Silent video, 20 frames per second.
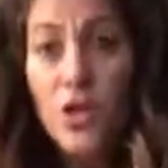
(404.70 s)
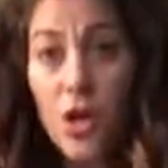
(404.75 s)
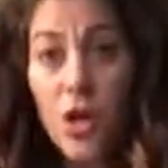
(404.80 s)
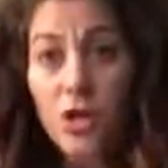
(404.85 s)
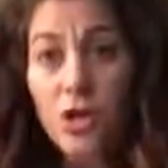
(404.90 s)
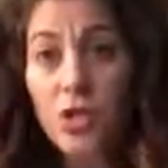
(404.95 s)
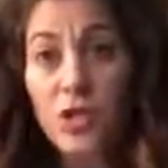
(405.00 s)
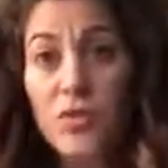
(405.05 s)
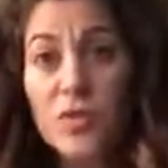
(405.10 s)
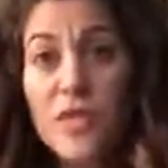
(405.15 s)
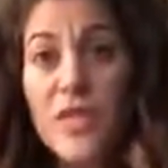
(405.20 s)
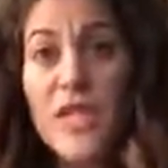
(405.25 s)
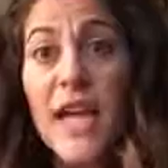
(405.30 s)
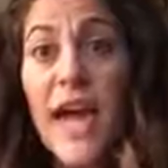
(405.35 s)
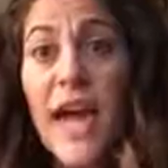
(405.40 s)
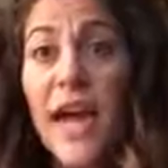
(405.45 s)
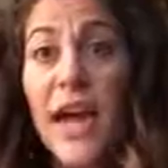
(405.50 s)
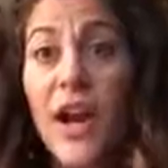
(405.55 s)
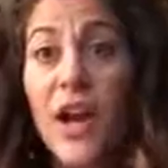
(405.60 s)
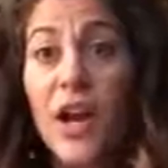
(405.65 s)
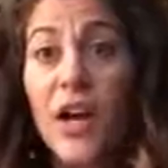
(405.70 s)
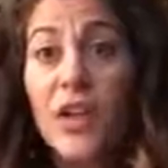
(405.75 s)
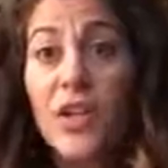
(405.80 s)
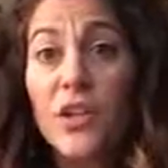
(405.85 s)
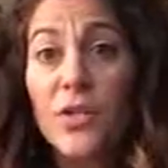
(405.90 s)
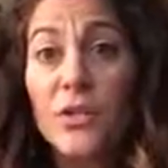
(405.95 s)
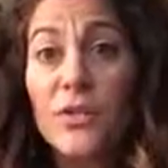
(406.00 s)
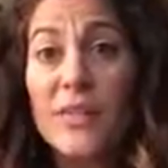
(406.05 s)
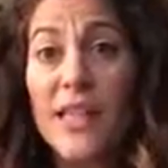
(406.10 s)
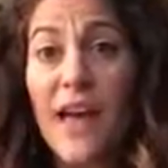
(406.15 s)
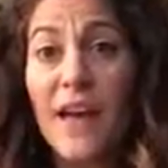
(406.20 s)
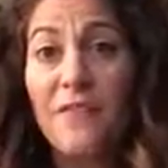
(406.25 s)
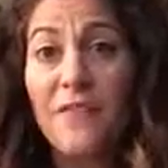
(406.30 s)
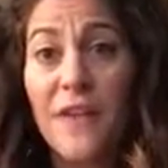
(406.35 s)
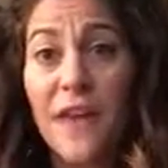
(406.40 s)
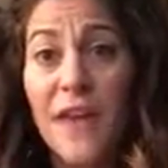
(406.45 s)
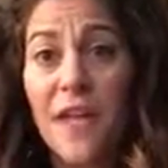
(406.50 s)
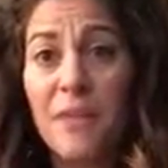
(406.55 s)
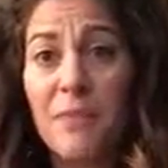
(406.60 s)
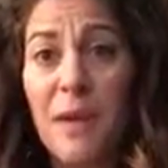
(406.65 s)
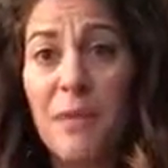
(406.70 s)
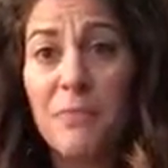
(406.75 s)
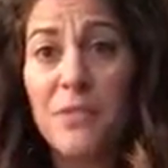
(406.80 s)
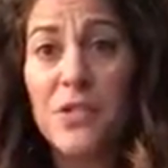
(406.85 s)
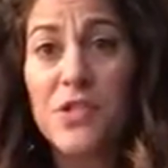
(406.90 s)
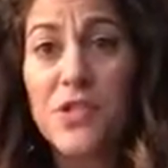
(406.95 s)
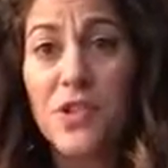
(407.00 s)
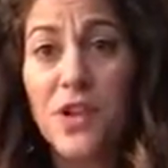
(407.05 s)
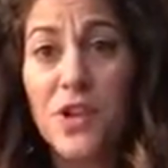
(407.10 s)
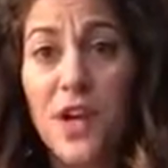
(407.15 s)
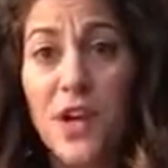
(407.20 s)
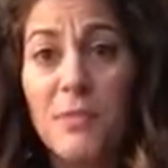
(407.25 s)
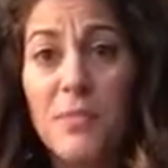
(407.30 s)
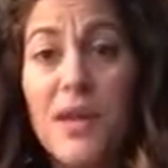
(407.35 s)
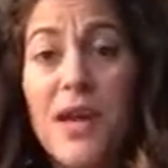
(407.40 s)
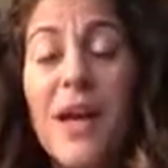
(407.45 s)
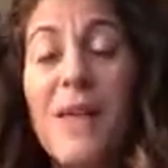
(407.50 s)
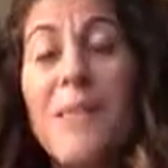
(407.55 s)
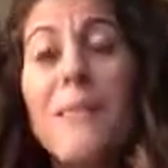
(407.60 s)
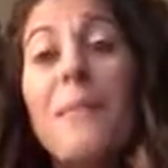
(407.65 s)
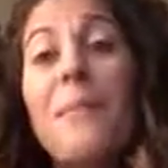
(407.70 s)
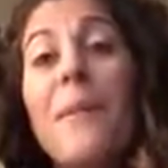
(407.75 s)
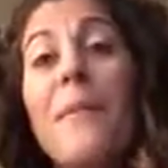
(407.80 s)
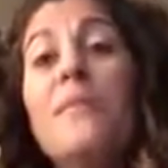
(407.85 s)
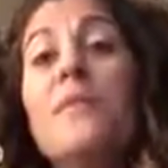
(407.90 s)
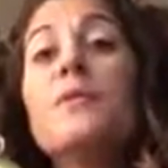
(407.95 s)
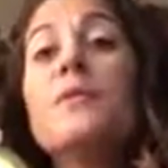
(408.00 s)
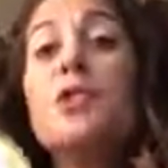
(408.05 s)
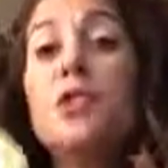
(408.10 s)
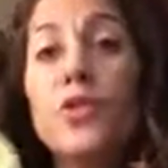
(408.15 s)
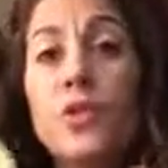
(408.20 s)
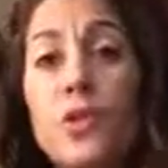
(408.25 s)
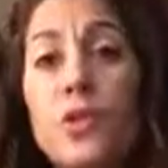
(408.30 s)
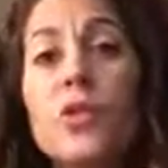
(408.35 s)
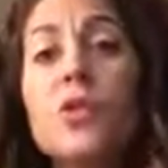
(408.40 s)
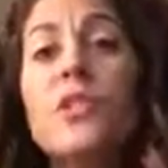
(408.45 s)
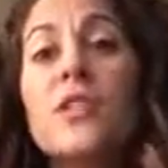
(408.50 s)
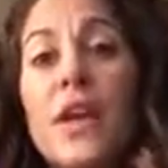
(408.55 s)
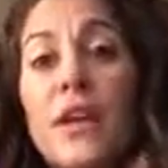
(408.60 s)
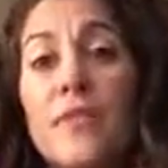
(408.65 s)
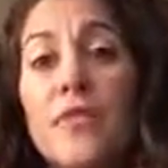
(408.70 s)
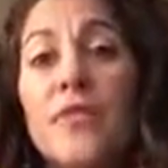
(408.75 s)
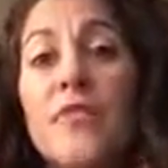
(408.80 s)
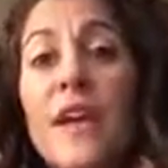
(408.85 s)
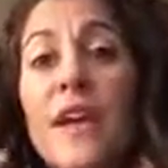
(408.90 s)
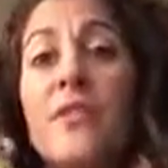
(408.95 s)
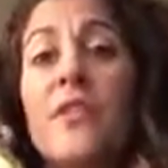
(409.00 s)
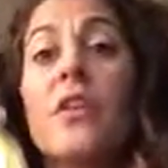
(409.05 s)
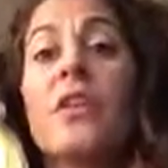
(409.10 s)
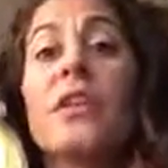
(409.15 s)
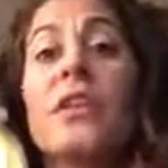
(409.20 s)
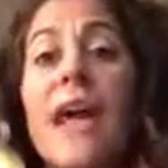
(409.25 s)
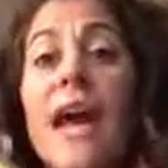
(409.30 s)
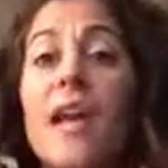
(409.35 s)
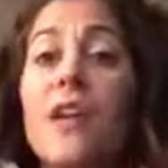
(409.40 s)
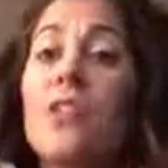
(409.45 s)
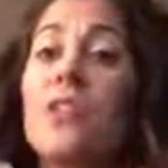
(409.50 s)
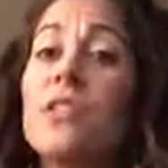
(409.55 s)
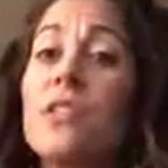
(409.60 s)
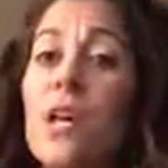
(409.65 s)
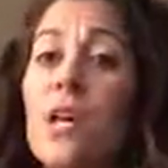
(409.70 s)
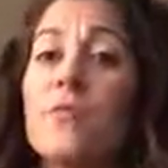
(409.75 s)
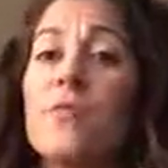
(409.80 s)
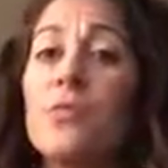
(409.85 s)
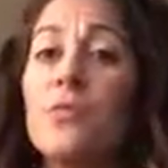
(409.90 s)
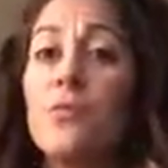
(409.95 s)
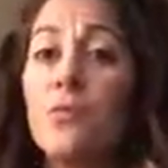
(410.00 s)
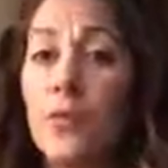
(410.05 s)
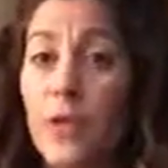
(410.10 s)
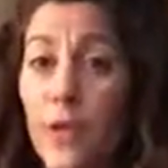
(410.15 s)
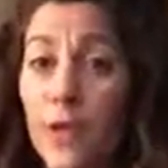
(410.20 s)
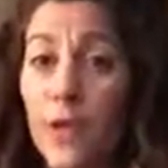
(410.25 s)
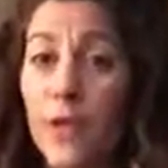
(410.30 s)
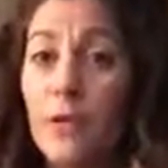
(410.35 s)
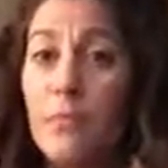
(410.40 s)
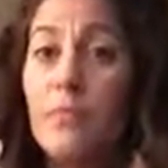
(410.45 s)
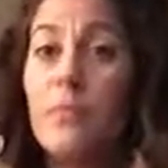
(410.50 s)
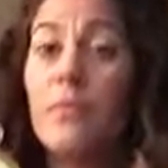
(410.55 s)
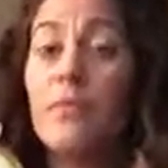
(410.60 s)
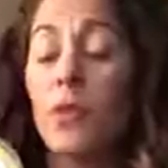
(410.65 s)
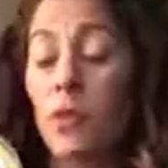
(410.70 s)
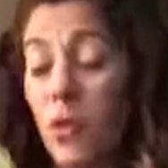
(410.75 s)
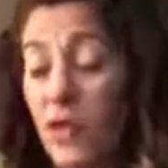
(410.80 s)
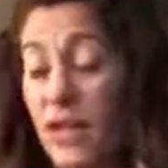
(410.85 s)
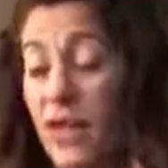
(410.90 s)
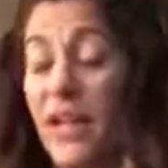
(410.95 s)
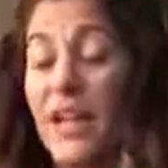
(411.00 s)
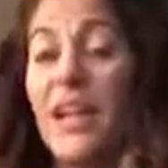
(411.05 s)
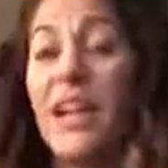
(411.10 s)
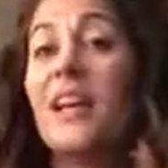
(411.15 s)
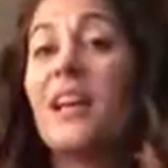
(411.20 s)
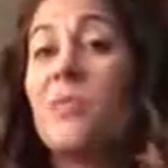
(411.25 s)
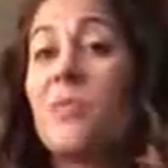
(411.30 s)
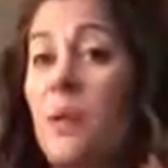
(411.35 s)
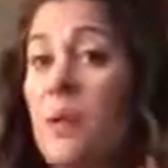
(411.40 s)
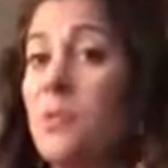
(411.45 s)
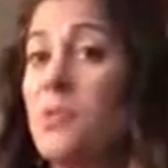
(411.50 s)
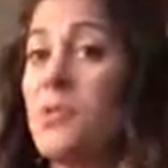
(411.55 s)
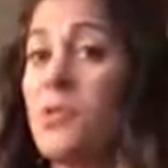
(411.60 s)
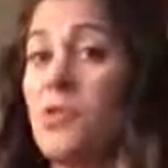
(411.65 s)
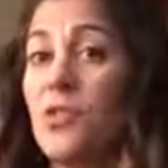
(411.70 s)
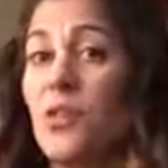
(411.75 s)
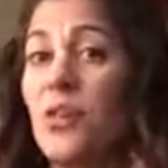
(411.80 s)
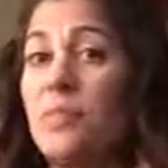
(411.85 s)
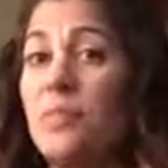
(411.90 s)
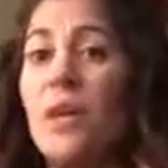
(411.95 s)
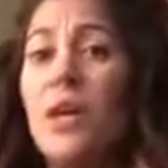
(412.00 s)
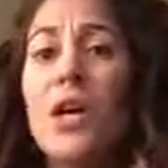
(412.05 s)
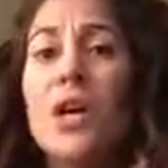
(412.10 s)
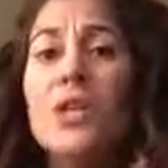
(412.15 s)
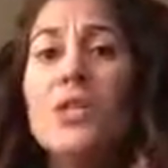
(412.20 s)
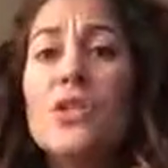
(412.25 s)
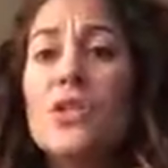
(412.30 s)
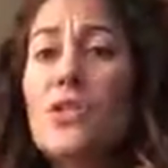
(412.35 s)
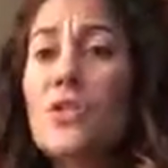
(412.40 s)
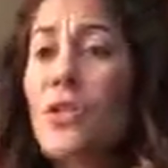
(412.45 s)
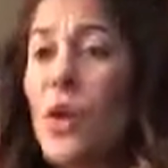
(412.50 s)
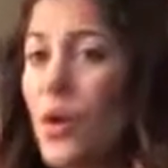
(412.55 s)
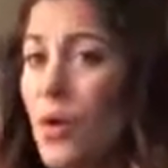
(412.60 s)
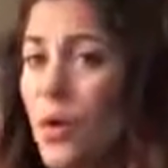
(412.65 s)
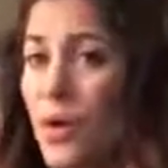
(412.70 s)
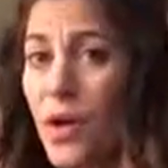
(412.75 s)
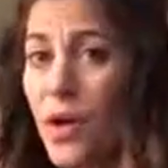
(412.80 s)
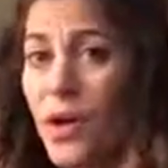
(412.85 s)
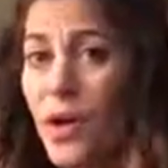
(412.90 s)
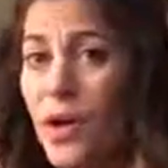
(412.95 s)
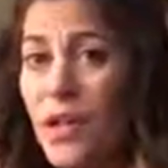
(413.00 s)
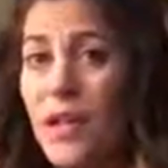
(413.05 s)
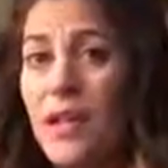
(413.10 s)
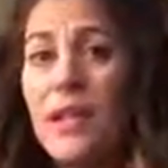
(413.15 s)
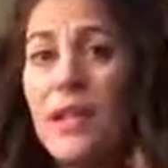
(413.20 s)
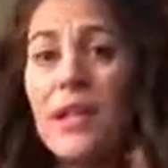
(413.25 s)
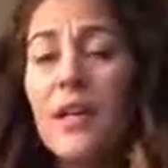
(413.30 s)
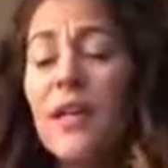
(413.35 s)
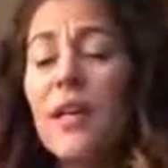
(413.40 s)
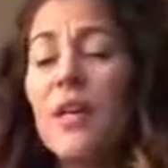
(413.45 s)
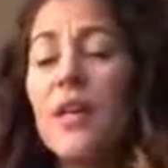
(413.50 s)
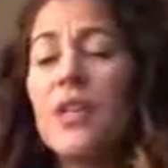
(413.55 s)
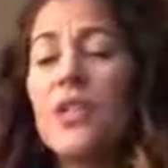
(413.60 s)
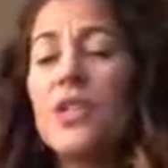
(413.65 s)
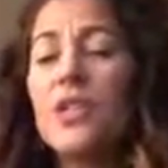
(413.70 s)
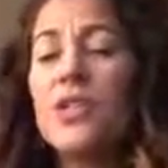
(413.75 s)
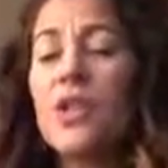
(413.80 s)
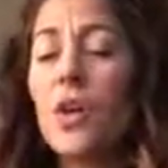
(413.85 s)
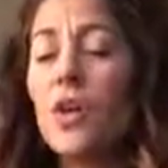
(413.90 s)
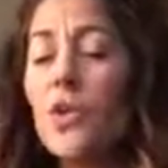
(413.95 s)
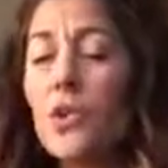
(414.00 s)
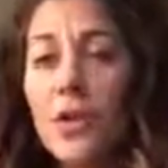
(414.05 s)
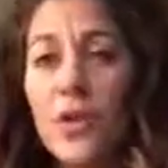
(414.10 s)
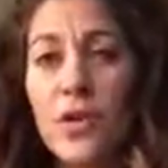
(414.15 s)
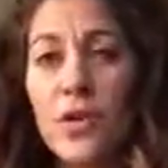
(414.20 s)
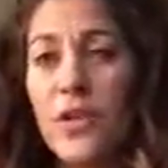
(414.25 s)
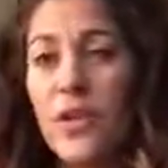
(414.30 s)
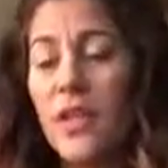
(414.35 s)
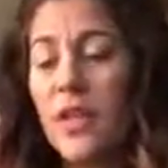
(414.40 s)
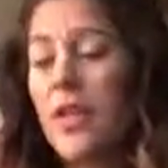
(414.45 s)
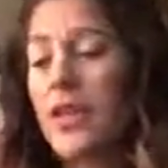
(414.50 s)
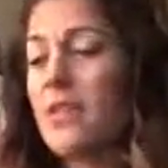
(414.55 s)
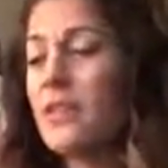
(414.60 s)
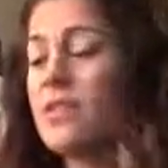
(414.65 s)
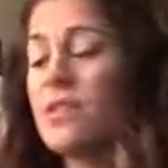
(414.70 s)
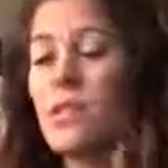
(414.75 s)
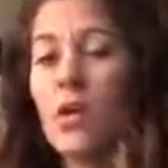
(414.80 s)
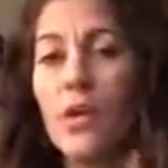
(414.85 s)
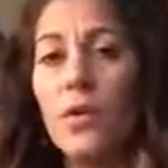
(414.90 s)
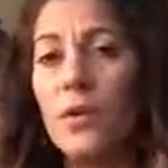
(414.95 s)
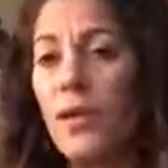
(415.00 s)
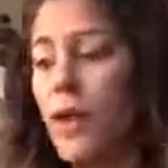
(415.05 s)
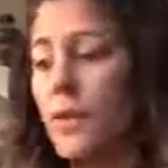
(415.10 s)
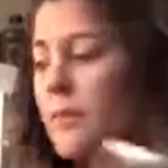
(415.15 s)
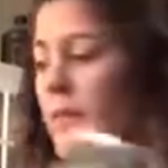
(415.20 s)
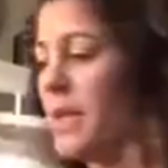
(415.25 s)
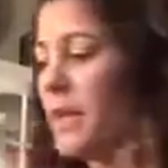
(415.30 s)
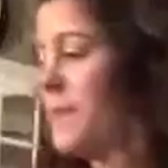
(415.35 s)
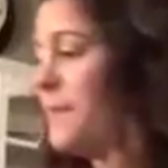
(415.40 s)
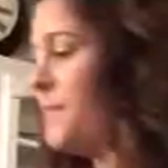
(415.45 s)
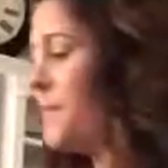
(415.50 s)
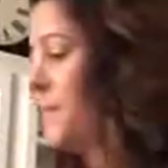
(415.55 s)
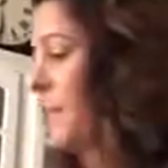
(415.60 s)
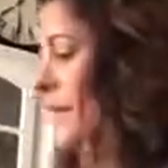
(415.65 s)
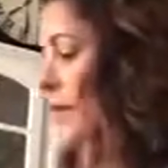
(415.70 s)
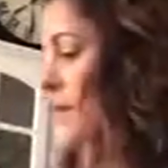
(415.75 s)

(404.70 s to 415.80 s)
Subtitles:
Don't you dare use that fake maple syrup. Do yourself a favor, get yourself some real organic maple syrup. So good, so earthy, so yummy.